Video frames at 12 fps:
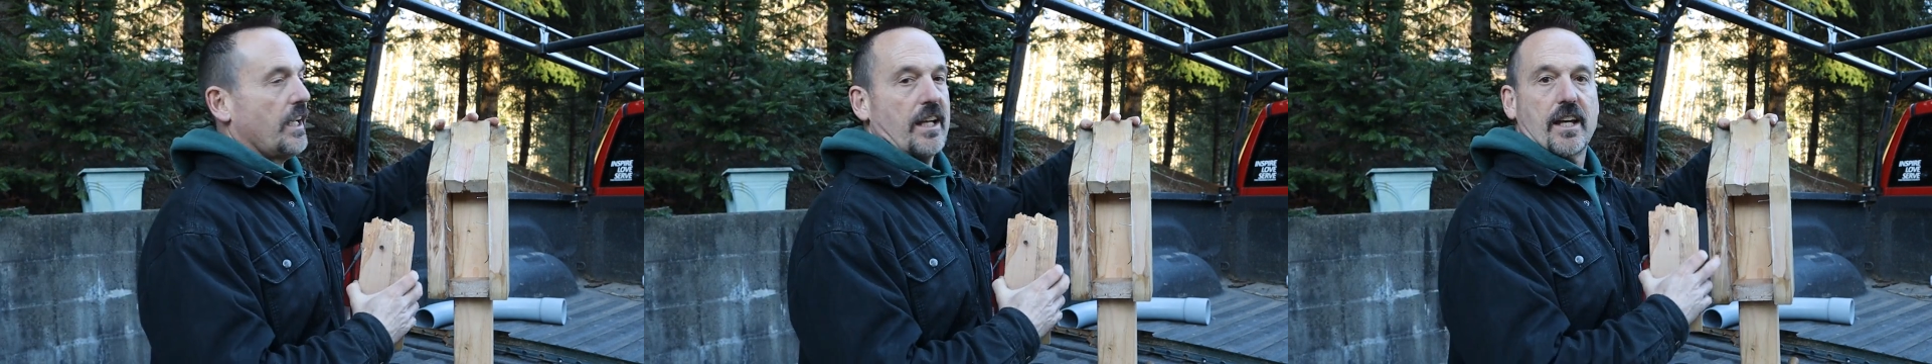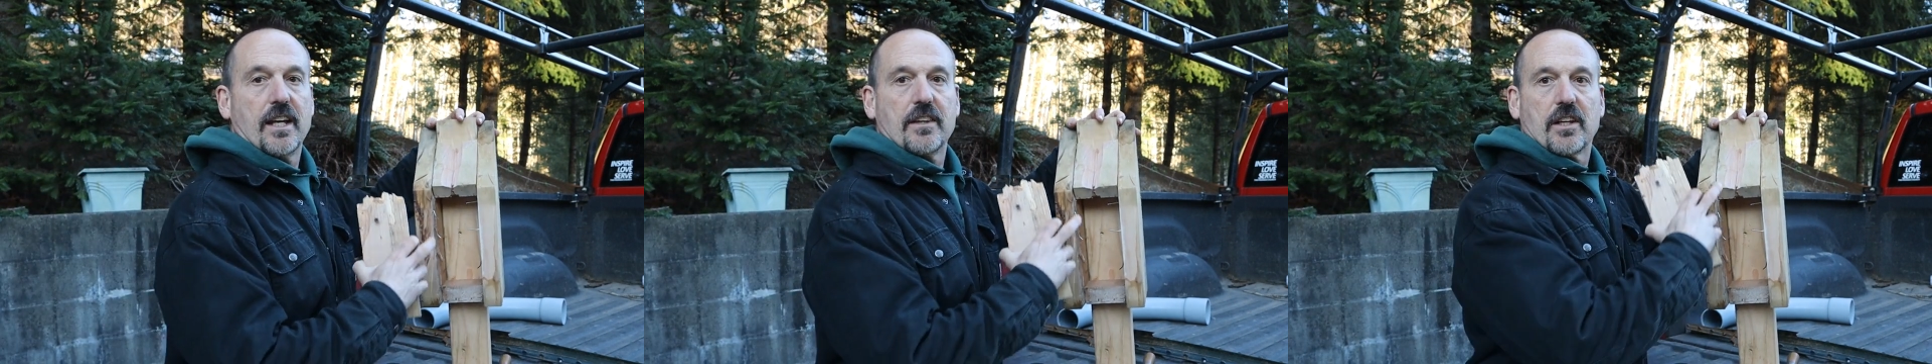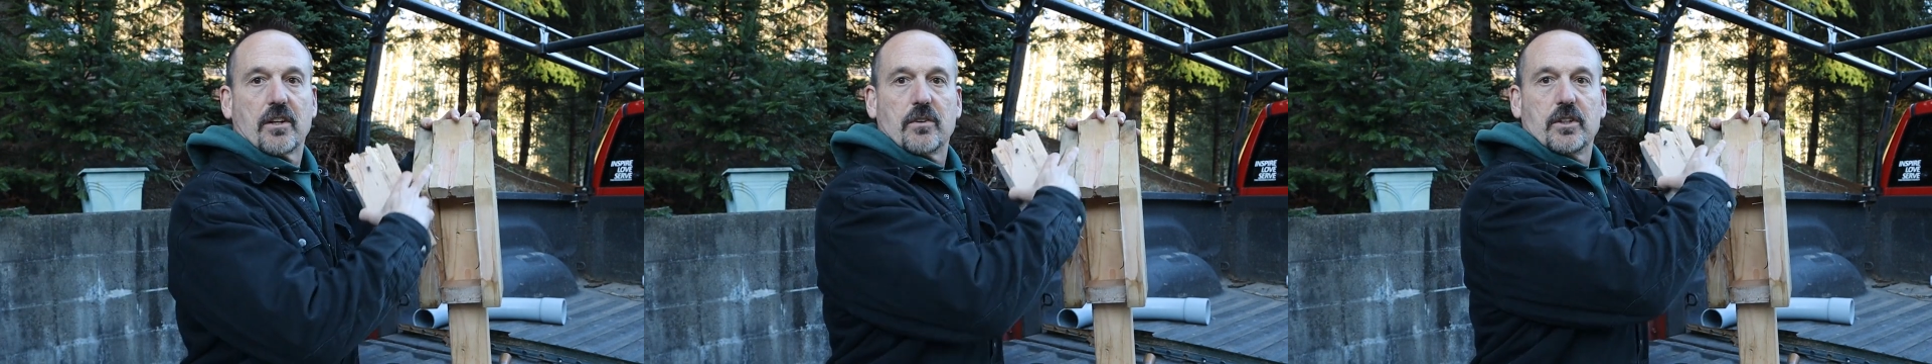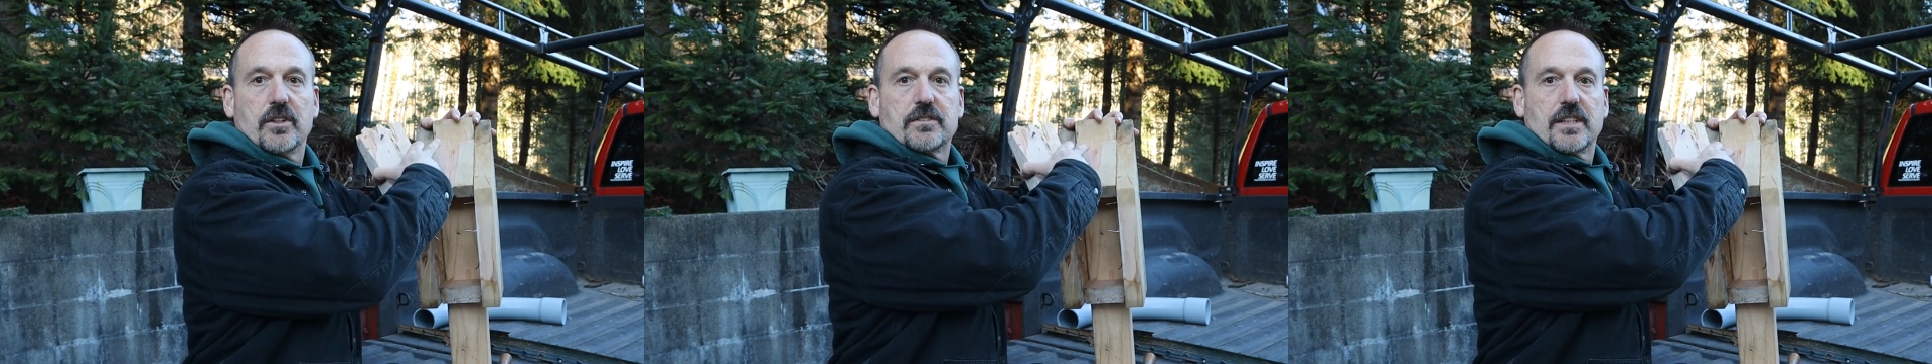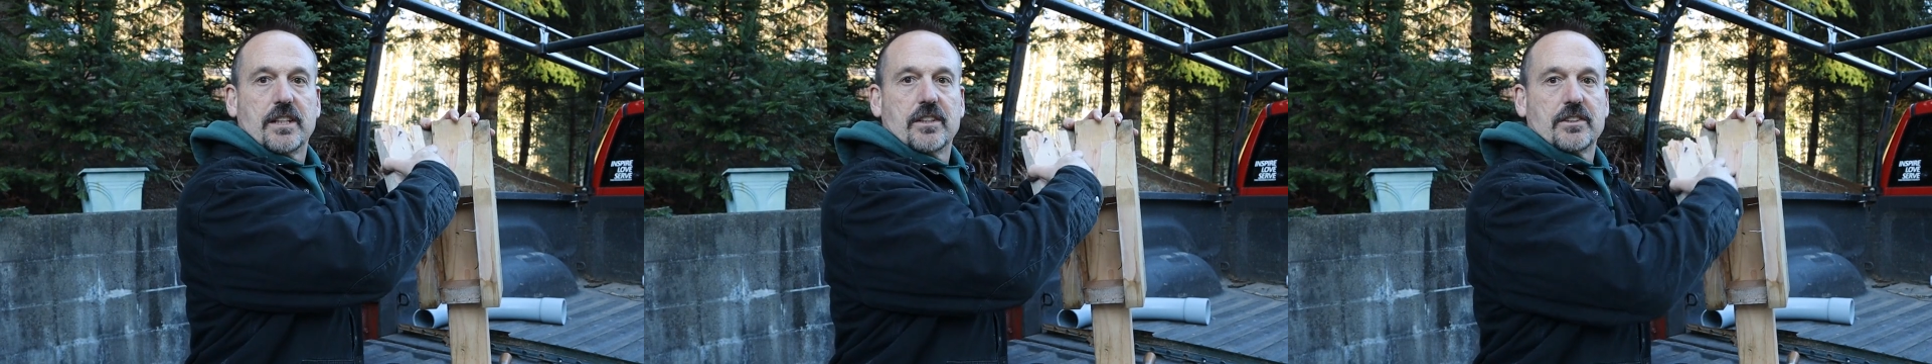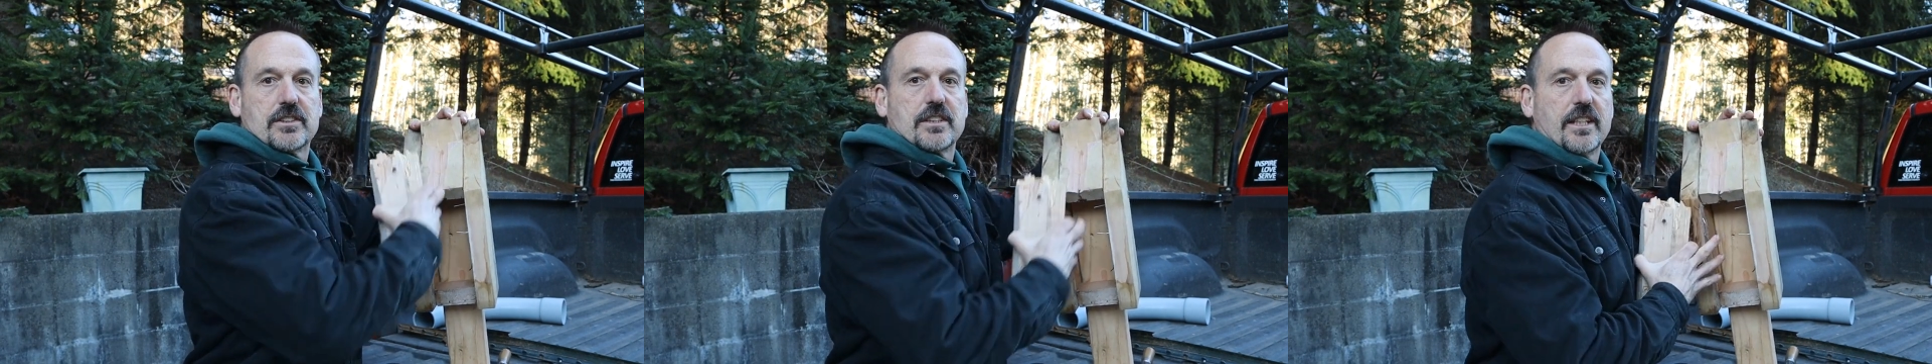And the grooves that
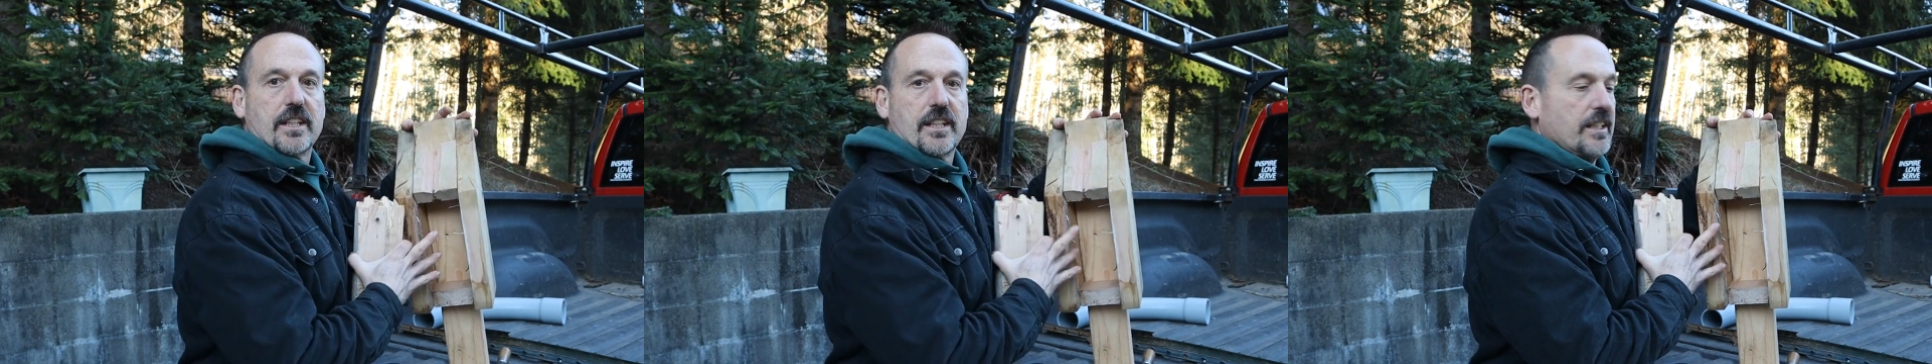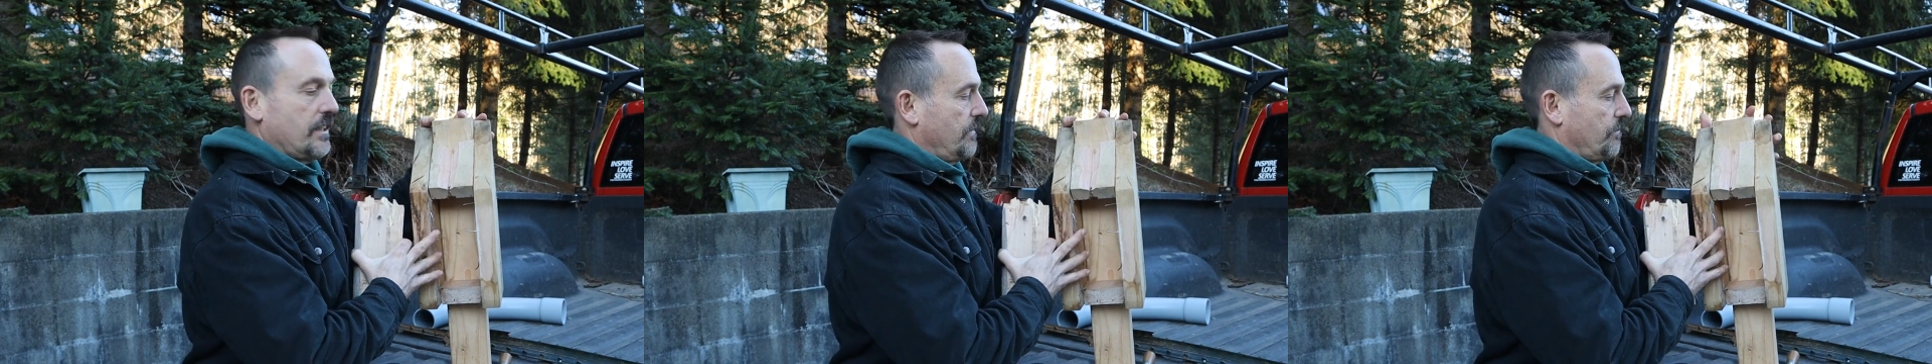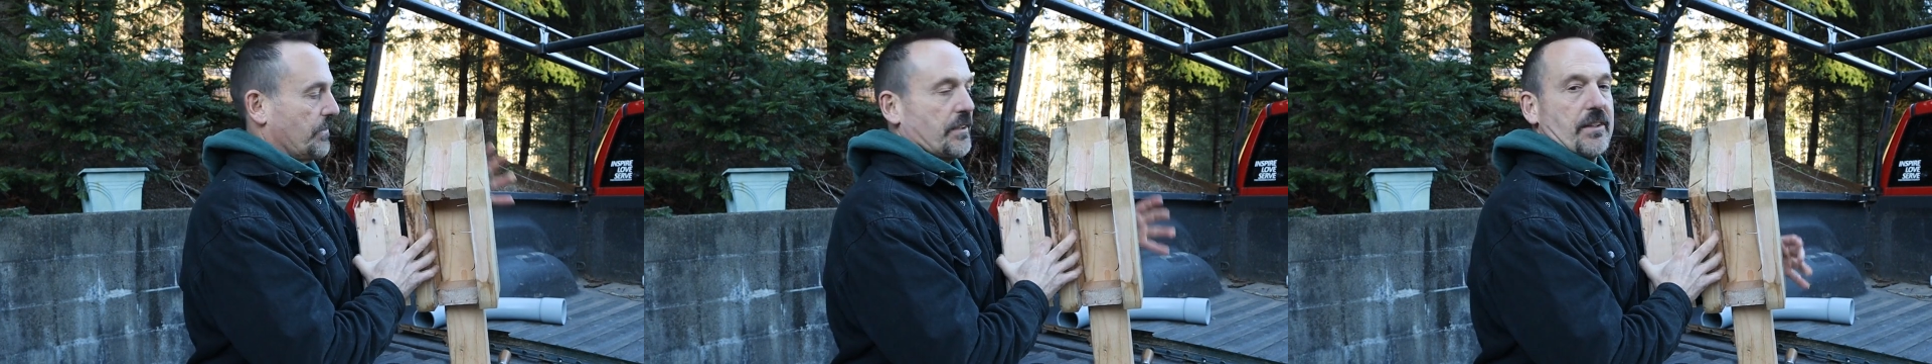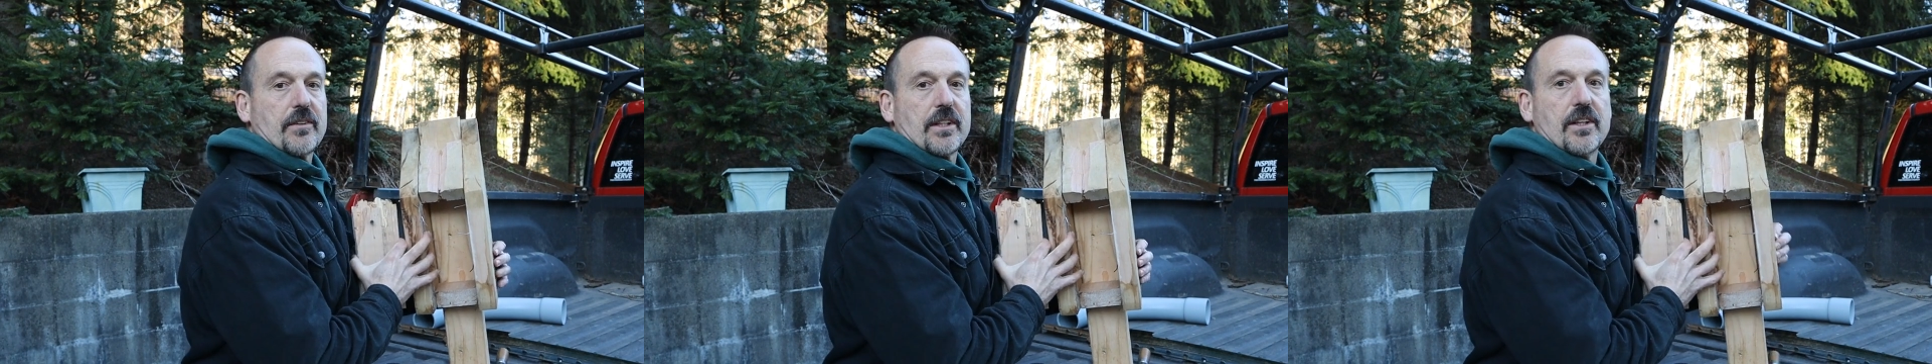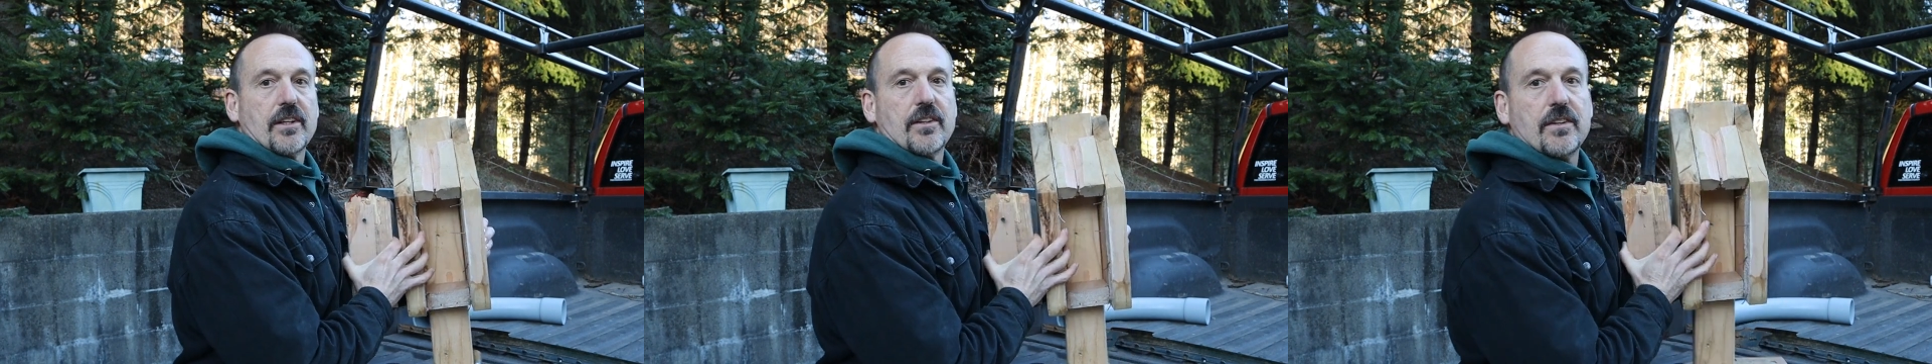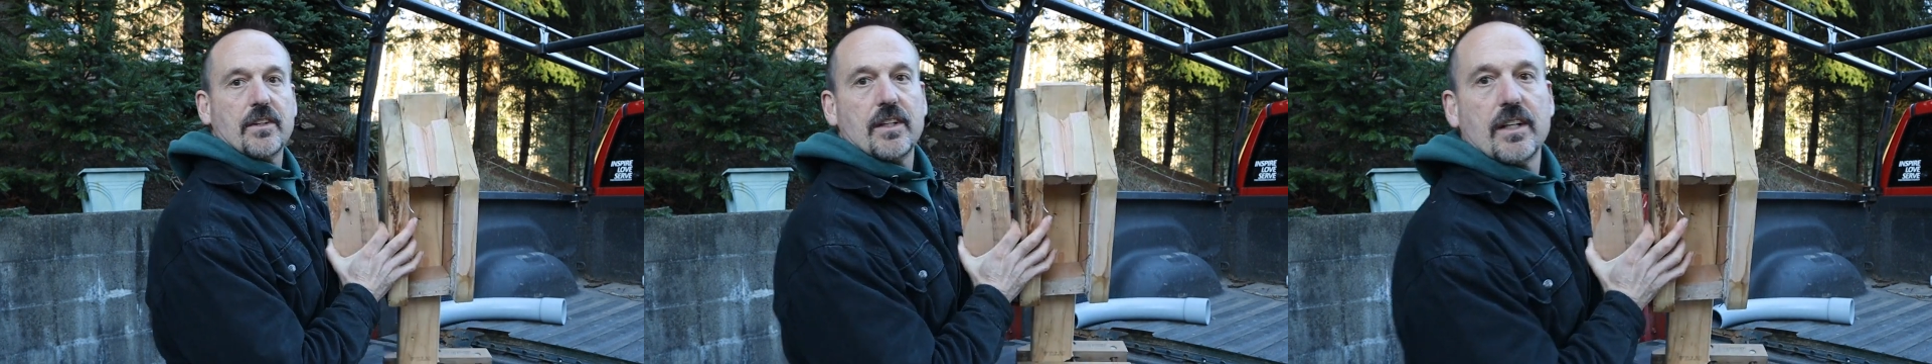you see, here we go,